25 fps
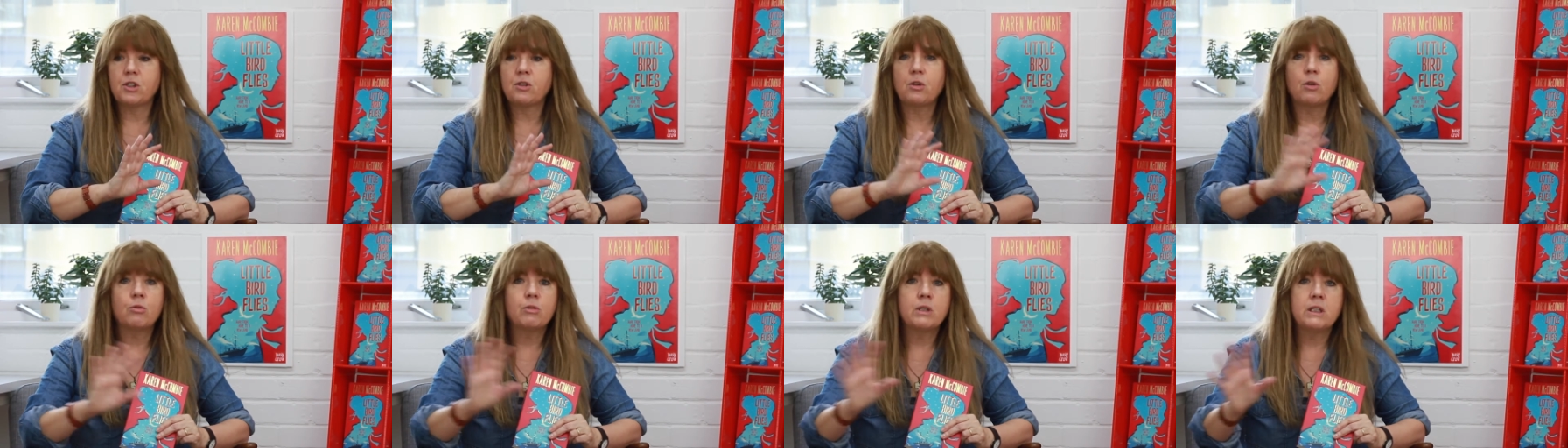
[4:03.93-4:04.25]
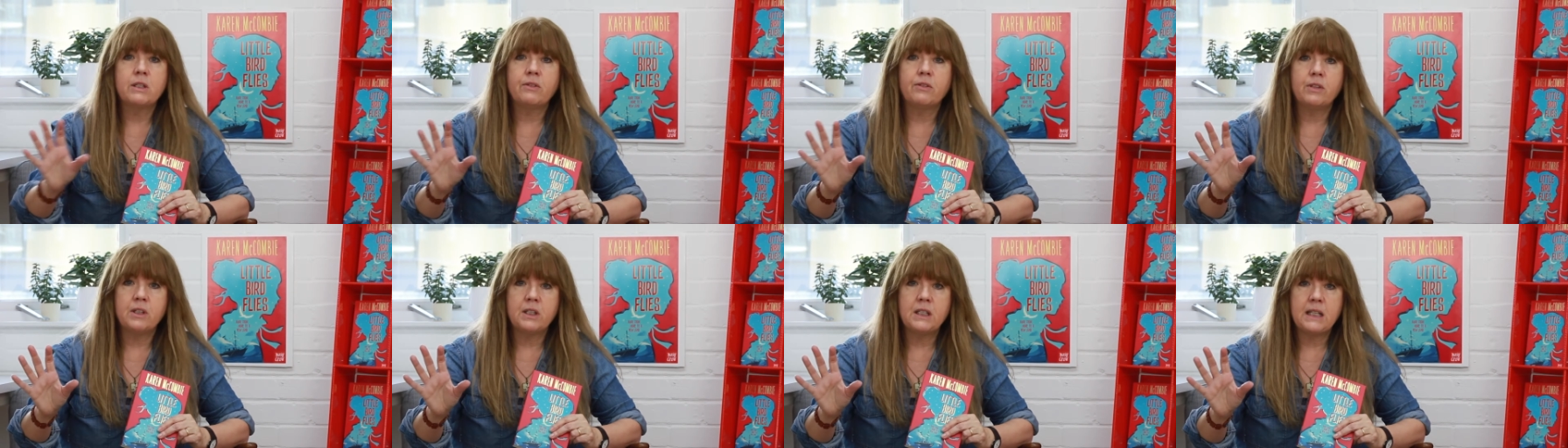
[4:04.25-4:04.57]
got rid
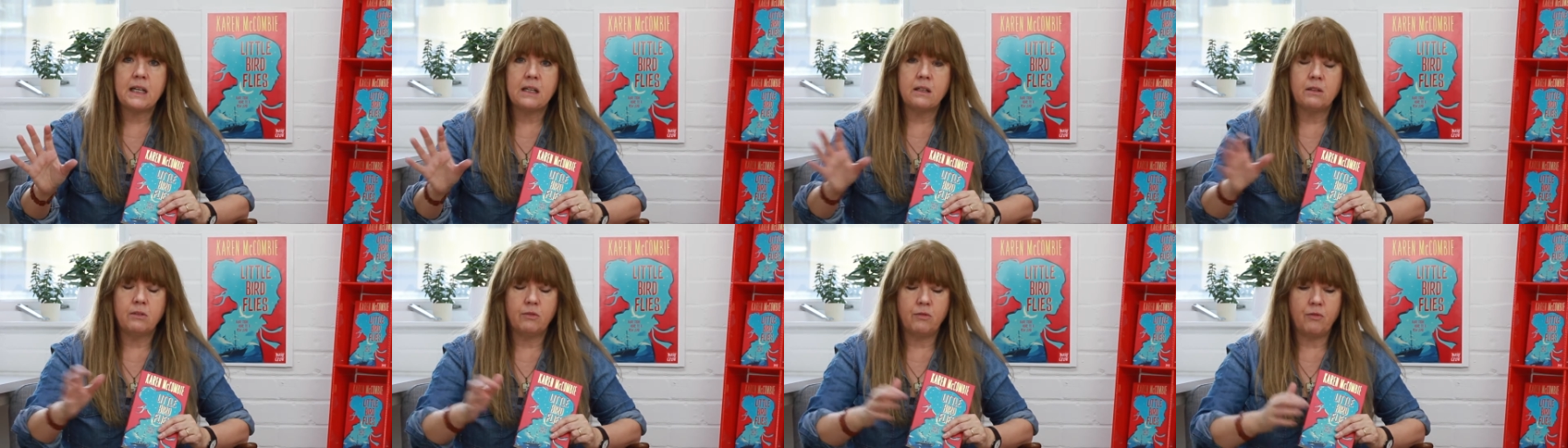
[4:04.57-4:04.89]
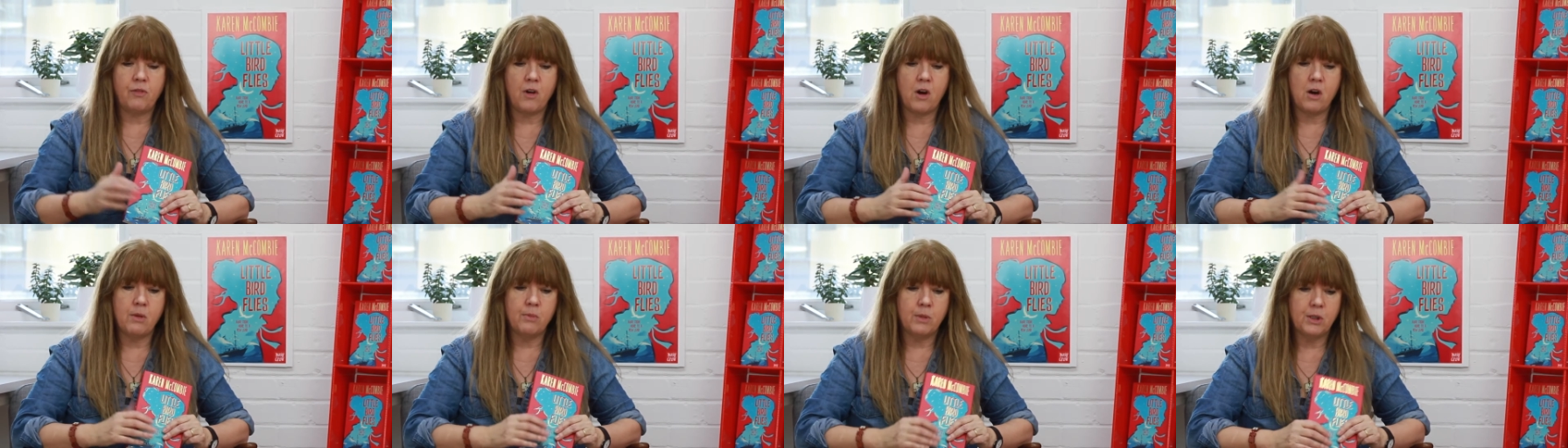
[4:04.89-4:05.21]
of their tenant
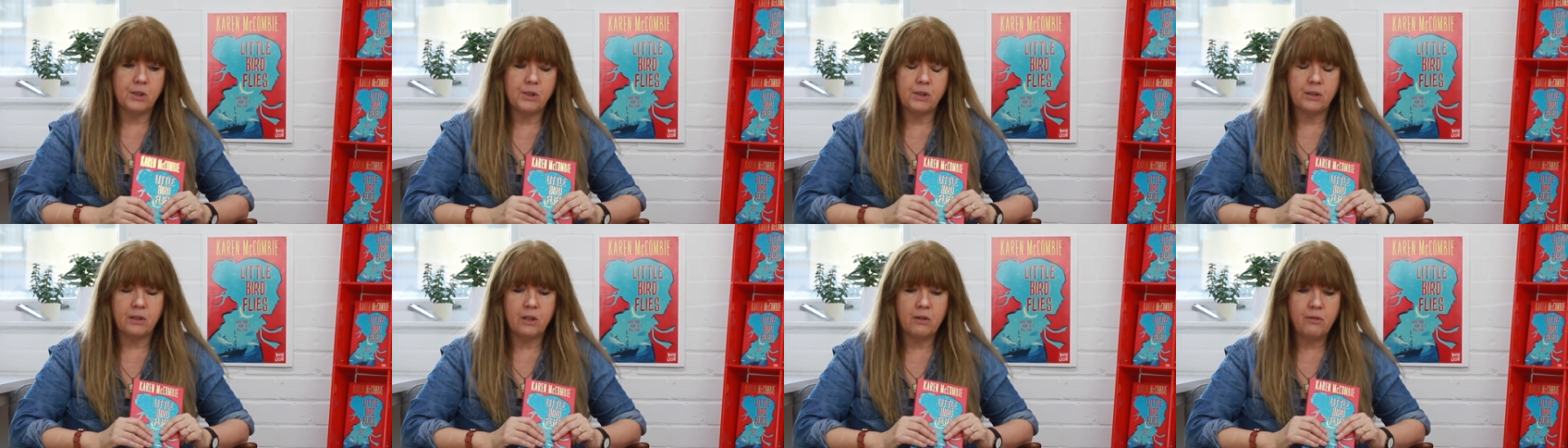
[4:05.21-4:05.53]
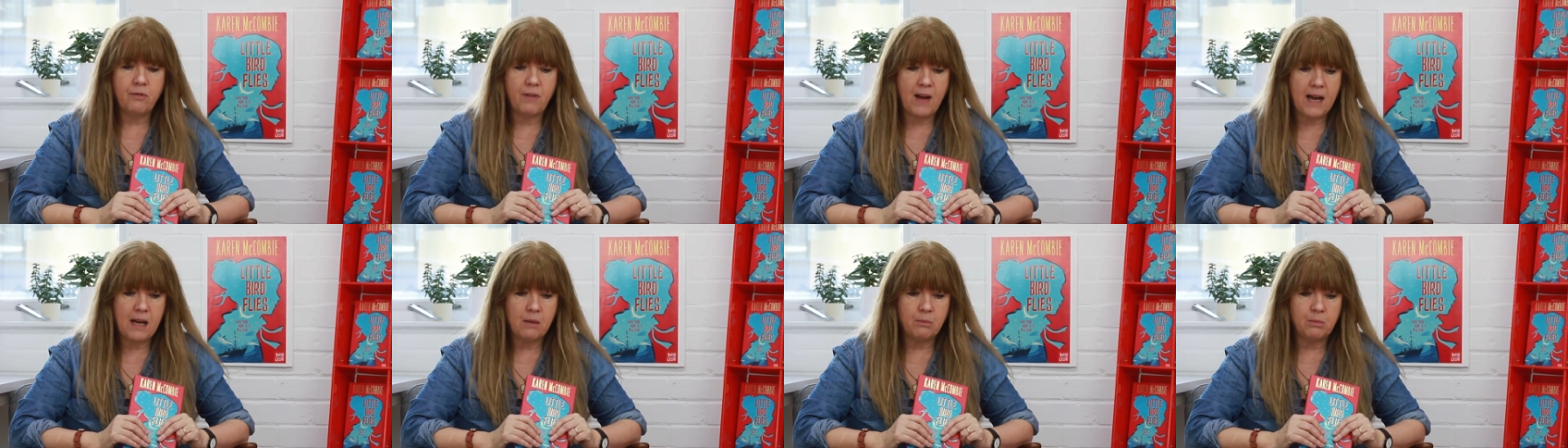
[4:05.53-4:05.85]
farmers and their
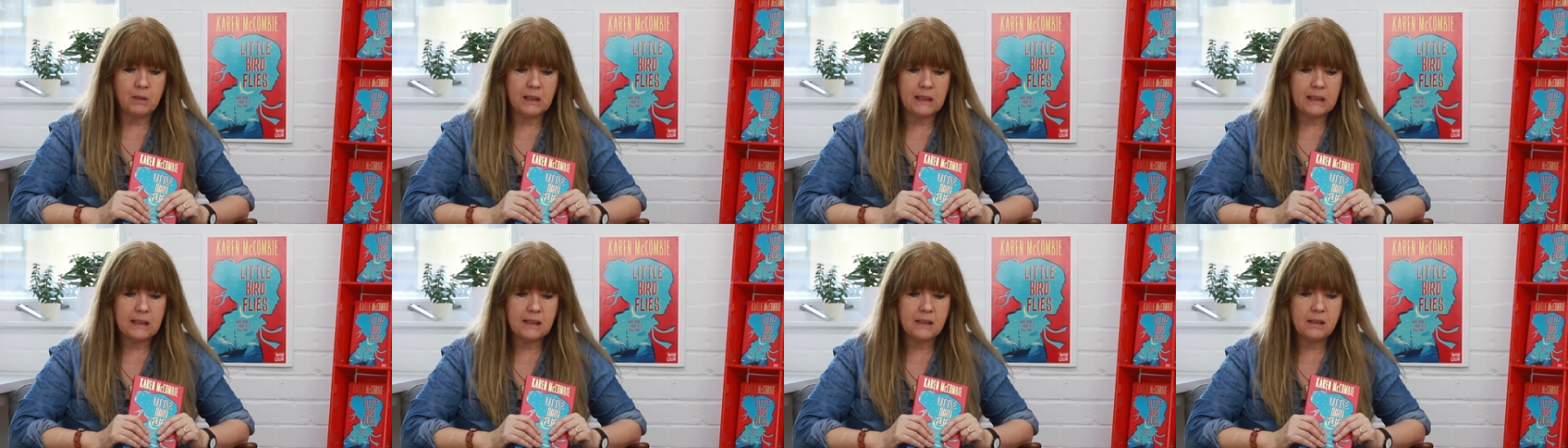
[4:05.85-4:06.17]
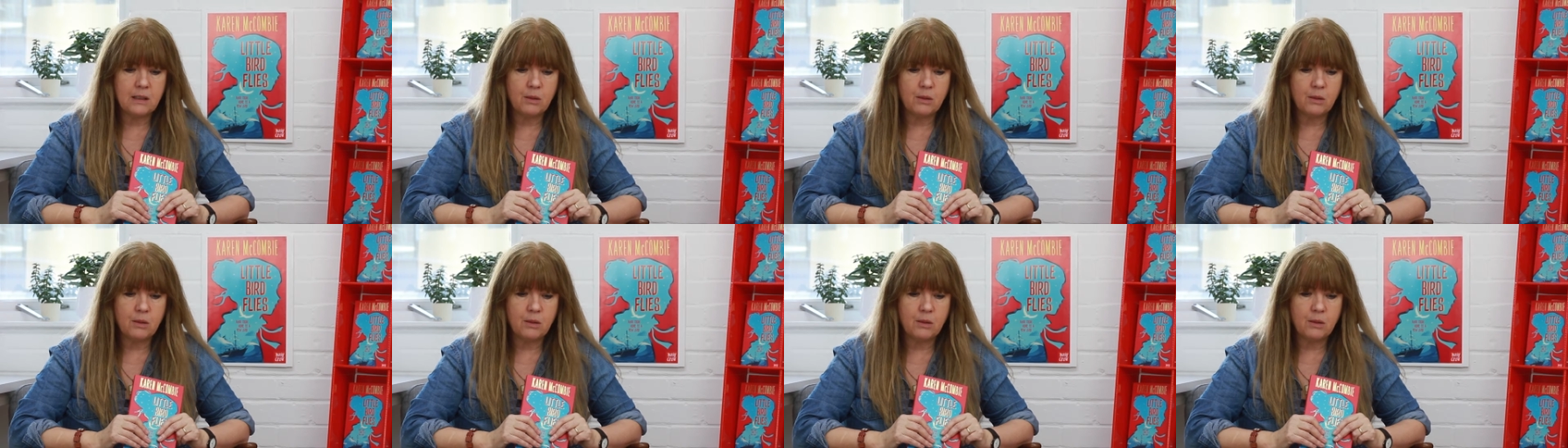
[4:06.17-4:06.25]
families.